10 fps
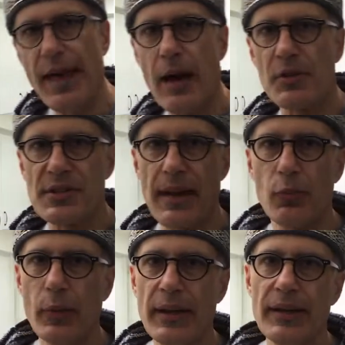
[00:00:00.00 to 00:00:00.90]
now is
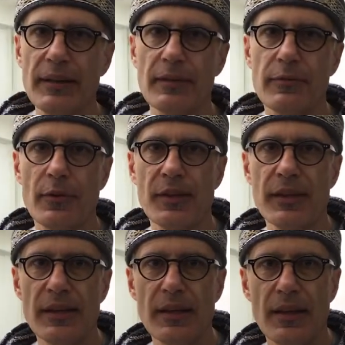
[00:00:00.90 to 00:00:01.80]
I'm waiting for
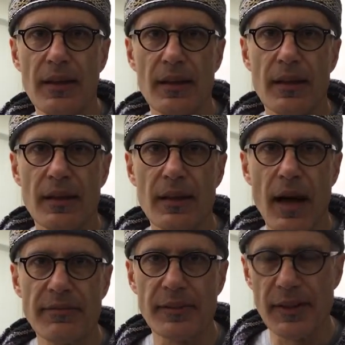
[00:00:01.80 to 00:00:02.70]
the
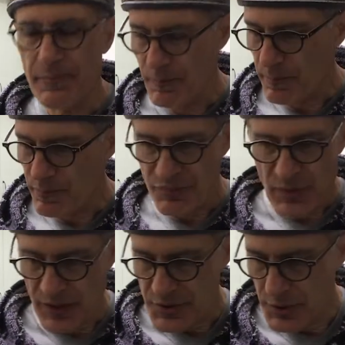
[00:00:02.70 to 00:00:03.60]
coffee
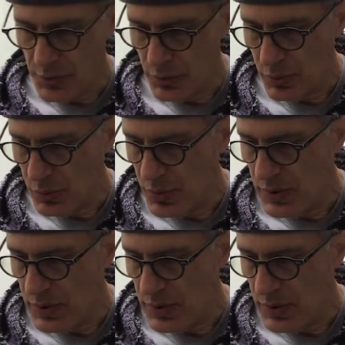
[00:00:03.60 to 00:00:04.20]
to,